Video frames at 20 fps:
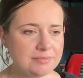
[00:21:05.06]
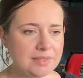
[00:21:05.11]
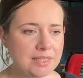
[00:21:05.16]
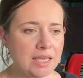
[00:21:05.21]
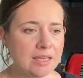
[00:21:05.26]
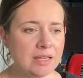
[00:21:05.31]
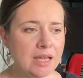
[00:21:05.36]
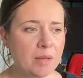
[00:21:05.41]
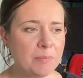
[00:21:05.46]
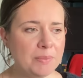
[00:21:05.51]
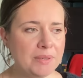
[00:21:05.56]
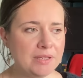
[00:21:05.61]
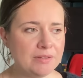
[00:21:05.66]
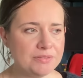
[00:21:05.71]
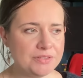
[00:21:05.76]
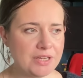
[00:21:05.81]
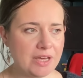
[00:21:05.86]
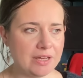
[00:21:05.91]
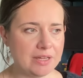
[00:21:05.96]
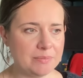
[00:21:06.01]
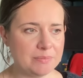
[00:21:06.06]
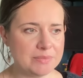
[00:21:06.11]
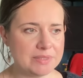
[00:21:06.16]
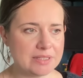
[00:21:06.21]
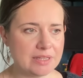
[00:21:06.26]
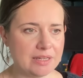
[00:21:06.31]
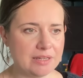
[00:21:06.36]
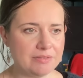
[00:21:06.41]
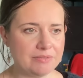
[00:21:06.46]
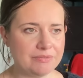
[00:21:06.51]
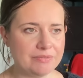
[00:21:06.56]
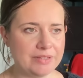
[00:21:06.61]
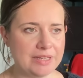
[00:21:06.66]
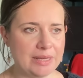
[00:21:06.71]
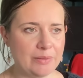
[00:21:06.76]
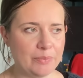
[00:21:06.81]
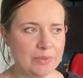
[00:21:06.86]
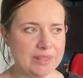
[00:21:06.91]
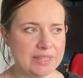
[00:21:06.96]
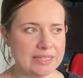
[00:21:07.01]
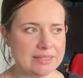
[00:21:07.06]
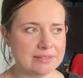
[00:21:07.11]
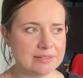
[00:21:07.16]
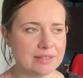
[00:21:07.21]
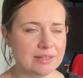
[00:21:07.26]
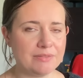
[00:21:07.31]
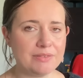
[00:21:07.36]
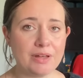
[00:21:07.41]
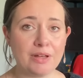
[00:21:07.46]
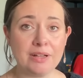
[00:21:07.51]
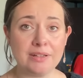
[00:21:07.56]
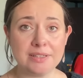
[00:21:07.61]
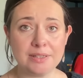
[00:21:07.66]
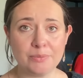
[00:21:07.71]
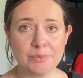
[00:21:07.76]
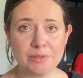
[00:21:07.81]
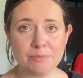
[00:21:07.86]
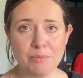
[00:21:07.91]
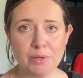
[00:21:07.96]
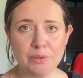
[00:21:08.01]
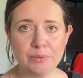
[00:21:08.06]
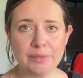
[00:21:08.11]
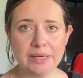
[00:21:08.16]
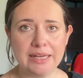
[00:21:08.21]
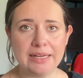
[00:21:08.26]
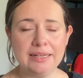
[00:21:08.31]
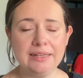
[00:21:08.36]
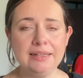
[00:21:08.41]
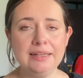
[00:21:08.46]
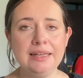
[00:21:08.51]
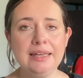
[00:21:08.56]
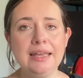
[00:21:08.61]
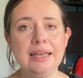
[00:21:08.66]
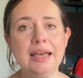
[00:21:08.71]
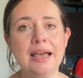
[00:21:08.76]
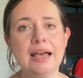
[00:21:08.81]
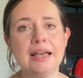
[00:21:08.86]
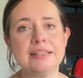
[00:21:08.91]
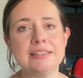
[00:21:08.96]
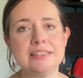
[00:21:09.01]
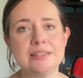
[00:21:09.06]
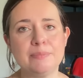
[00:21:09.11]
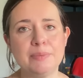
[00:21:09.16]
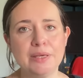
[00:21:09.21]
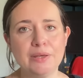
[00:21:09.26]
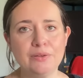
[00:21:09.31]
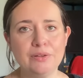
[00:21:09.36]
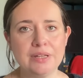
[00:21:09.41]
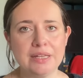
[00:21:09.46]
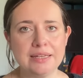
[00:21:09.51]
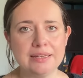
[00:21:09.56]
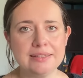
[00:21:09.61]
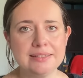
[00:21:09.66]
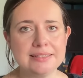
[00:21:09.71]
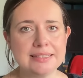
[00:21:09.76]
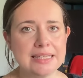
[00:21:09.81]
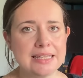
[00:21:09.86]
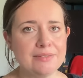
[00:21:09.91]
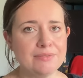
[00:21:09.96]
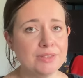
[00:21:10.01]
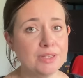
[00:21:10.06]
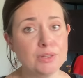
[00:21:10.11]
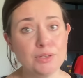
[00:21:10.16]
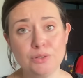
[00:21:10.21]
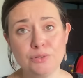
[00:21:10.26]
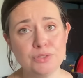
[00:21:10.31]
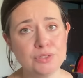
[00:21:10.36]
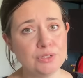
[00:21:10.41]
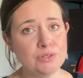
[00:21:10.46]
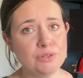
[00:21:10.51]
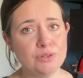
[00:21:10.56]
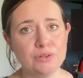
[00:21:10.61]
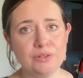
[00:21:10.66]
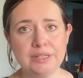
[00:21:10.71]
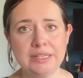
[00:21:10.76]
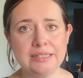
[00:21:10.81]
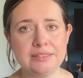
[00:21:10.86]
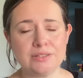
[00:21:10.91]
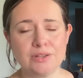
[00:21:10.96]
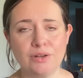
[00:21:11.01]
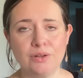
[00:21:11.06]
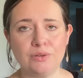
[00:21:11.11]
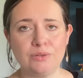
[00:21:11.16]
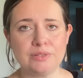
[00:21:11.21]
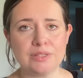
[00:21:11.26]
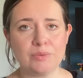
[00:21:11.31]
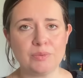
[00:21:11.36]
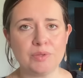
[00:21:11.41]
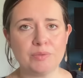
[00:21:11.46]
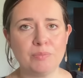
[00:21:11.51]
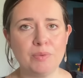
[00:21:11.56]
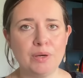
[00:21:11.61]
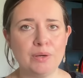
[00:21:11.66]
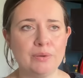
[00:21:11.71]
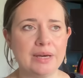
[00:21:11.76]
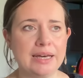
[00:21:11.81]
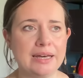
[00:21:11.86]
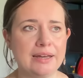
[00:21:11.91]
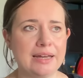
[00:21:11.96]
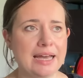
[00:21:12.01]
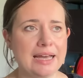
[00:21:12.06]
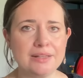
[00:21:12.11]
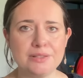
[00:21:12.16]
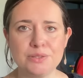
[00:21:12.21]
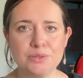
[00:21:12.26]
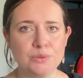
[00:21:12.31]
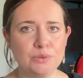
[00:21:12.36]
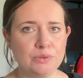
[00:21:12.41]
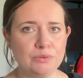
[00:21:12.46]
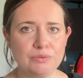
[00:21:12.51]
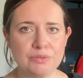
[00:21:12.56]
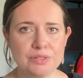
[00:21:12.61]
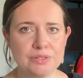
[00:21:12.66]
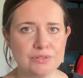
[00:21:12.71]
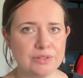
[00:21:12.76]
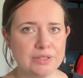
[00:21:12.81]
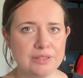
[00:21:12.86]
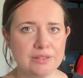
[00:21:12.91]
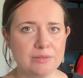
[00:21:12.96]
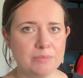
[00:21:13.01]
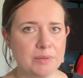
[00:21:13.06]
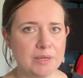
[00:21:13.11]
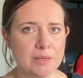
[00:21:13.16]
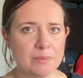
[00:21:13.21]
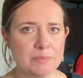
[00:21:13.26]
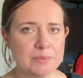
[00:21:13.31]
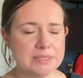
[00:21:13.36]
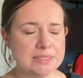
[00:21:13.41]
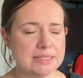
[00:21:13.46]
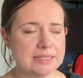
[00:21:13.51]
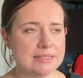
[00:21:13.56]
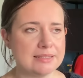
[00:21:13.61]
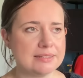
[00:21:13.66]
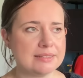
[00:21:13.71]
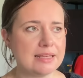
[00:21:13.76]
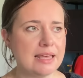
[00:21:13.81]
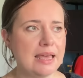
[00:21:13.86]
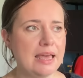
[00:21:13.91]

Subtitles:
A couple of times I've knit with this, I've held it with mohair. And to be honest, even though you do not need to hold it with mohair at all for strength purposes,